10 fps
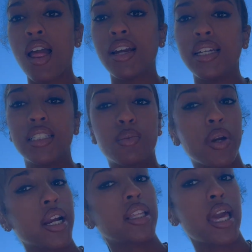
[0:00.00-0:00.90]
is
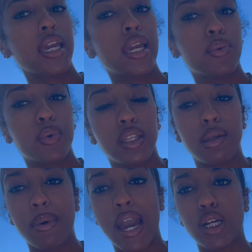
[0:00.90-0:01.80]
where like it really
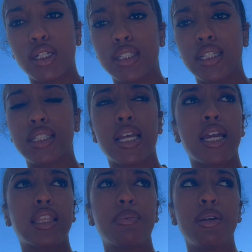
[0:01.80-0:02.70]
matters. And it's
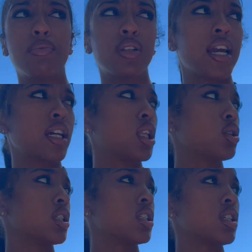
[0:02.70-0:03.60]
like the people like
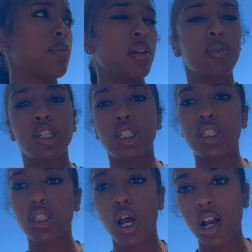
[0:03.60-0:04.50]
closest to me would
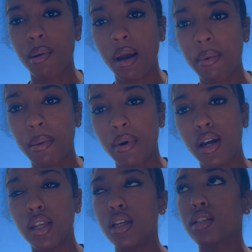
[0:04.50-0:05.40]
just talk about my
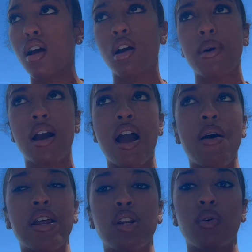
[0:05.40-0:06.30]
body and talk about how
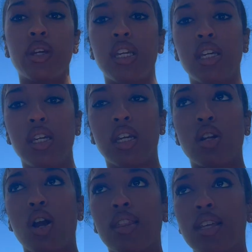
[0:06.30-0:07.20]
I don't eat and
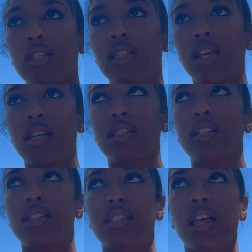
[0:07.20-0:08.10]
all these things.
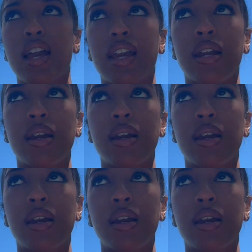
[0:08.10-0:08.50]
And it's like,